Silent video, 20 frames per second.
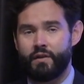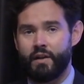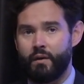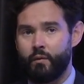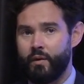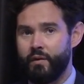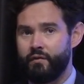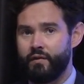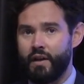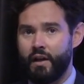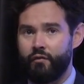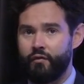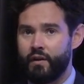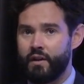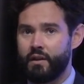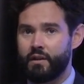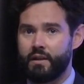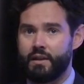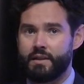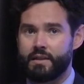de we've
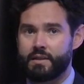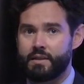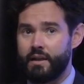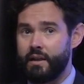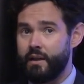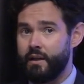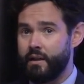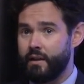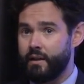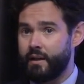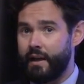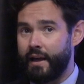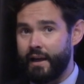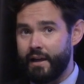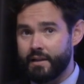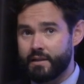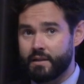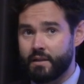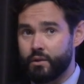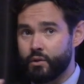definitely seen
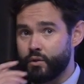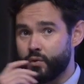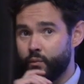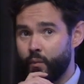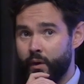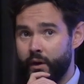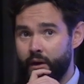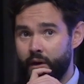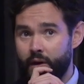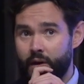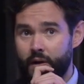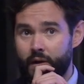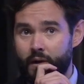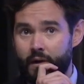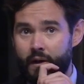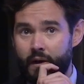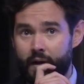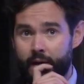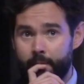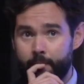cases
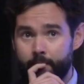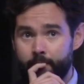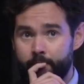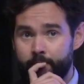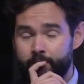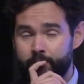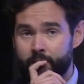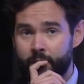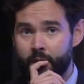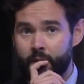where um,